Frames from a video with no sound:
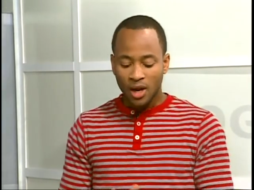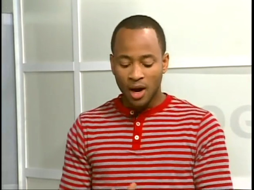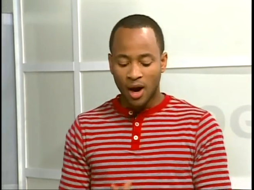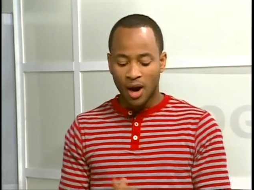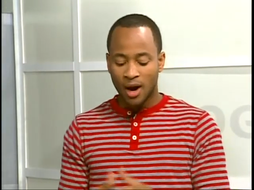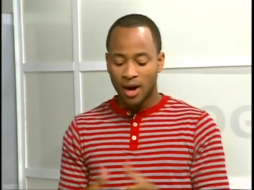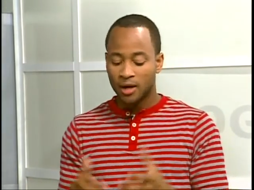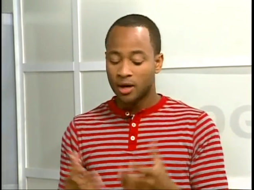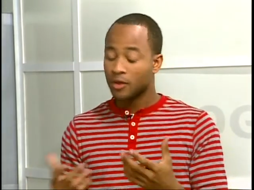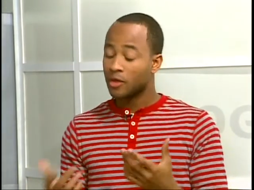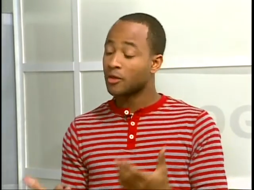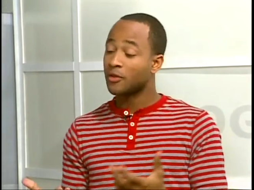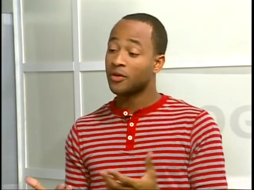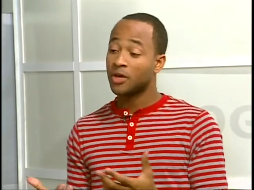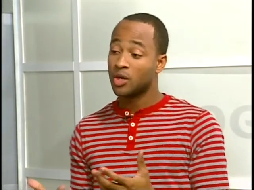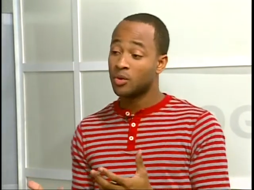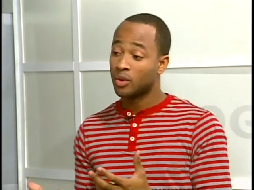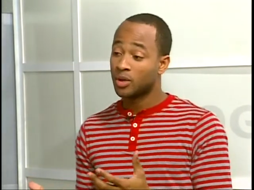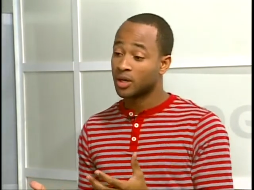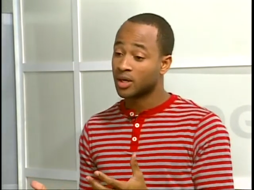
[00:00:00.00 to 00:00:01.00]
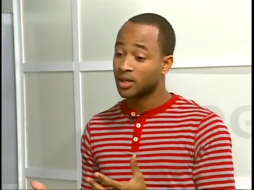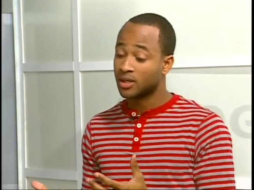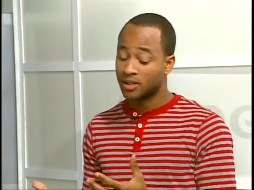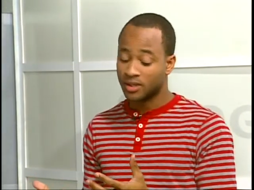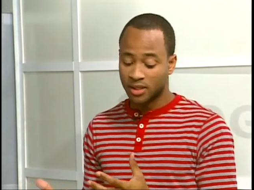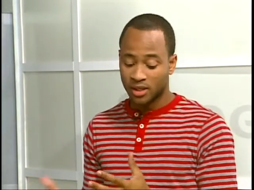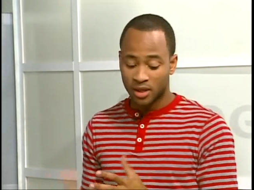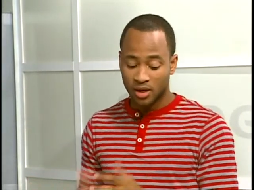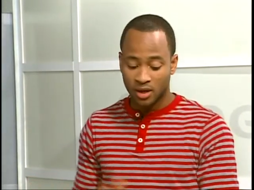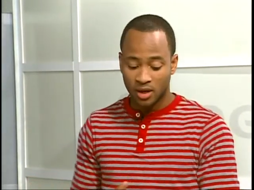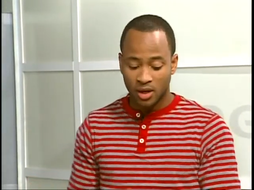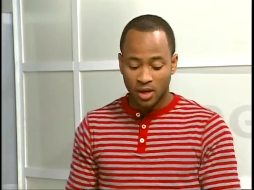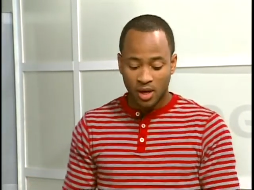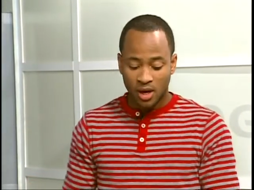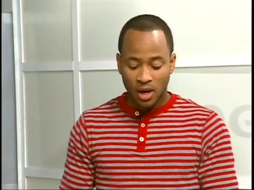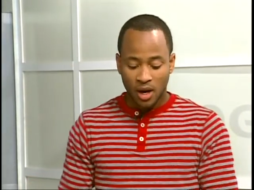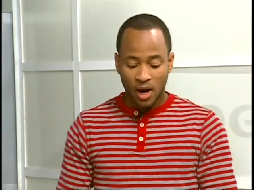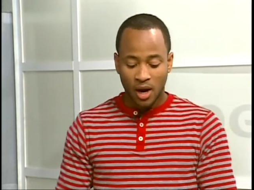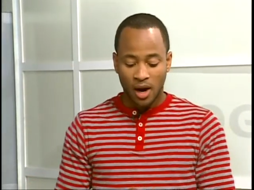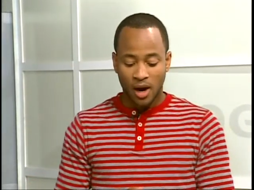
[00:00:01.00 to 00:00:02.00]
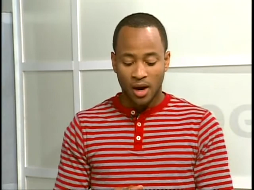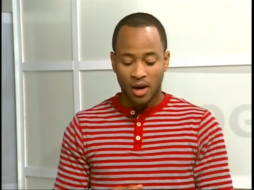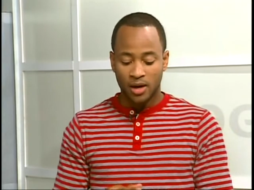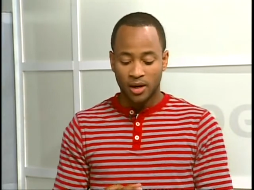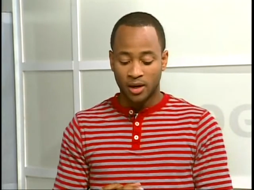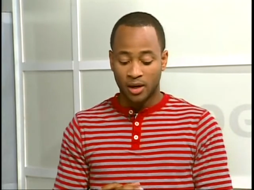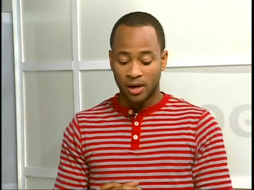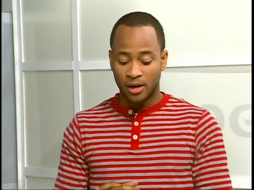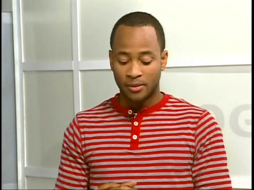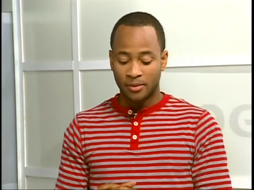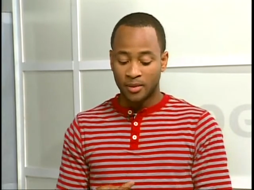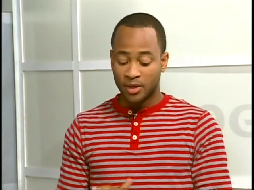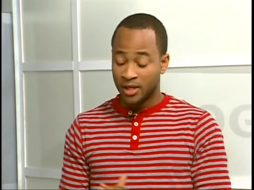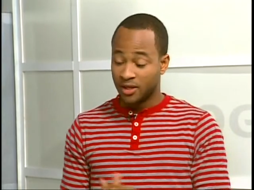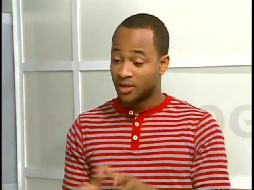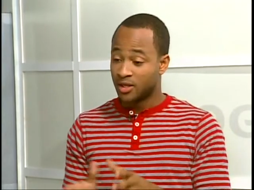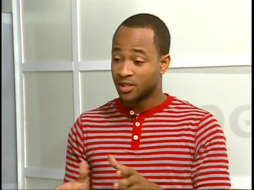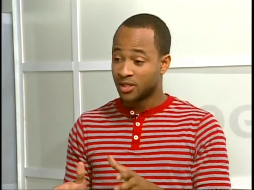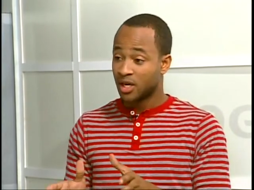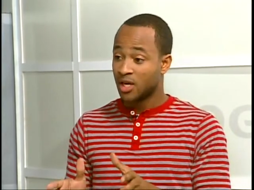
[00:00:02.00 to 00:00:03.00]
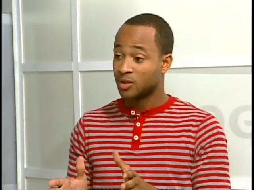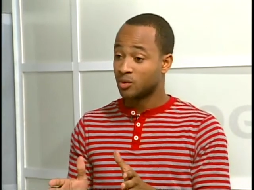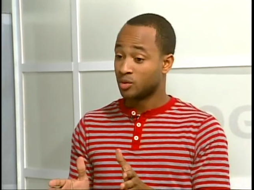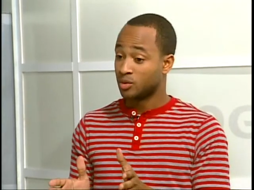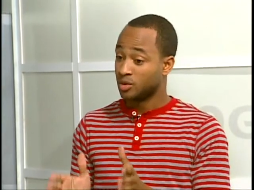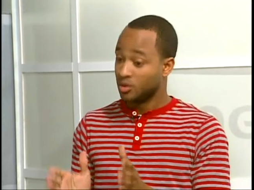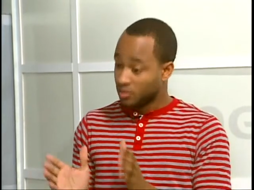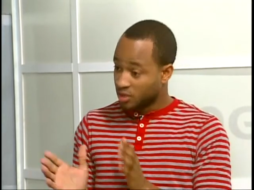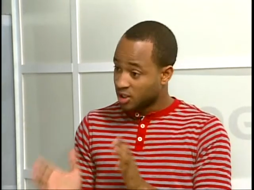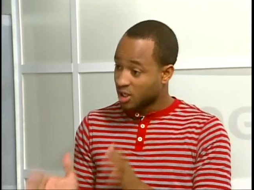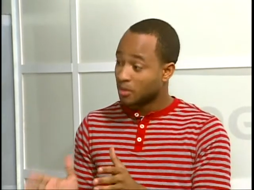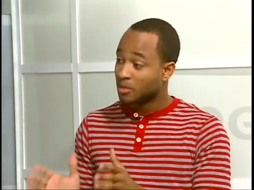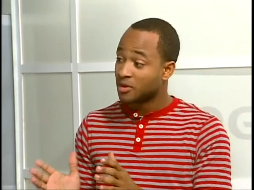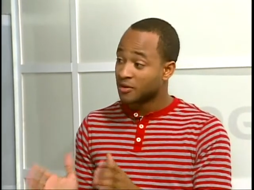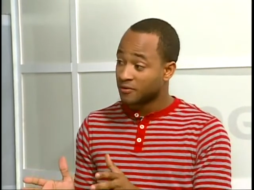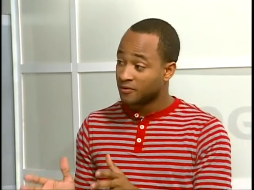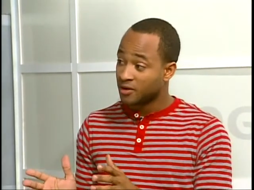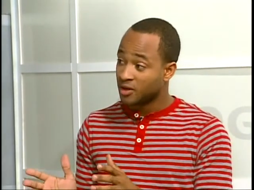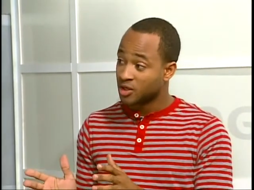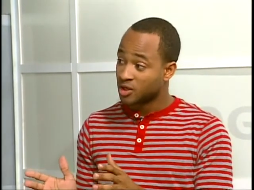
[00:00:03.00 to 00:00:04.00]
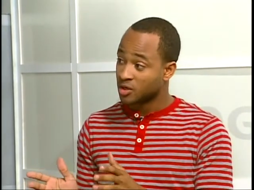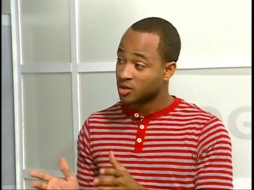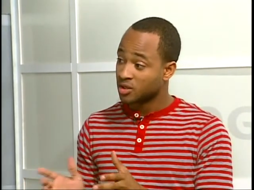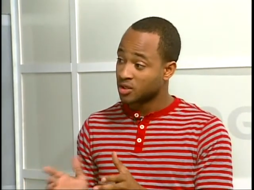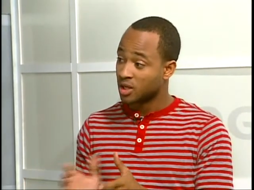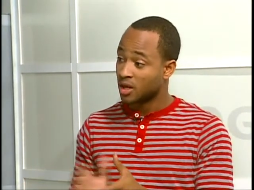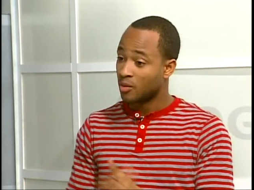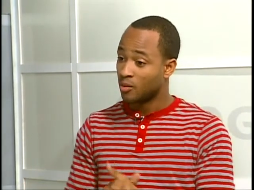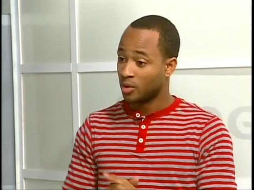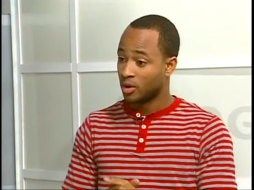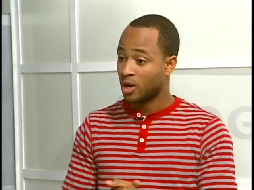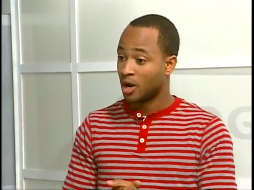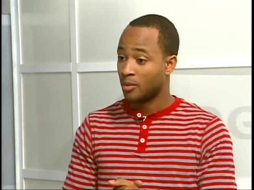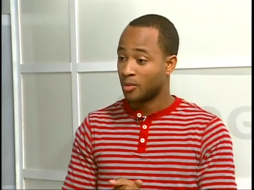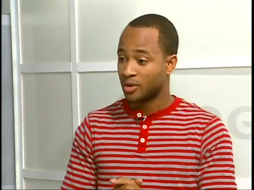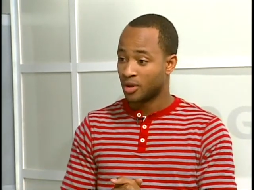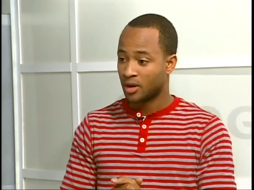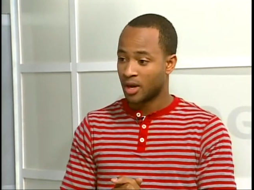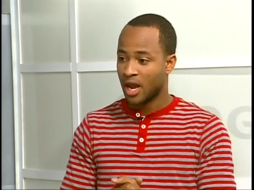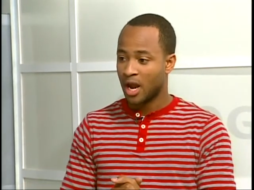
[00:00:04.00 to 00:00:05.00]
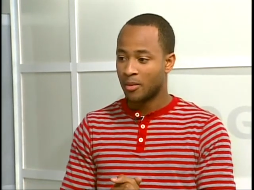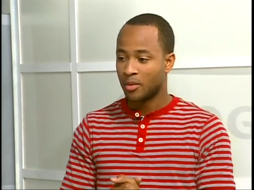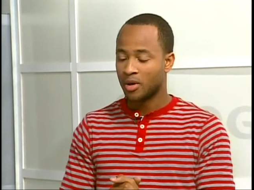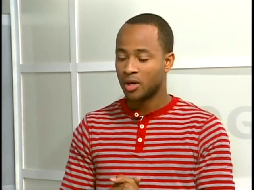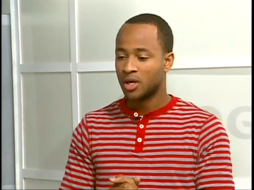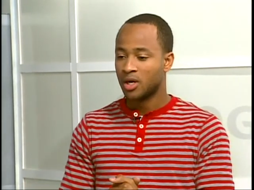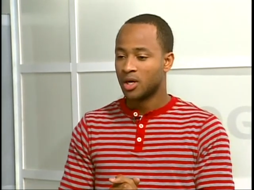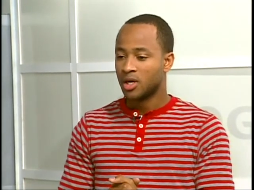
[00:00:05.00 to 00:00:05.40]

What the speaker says: Another thing you want to consider, in this case, would some of the features that will come with a camera.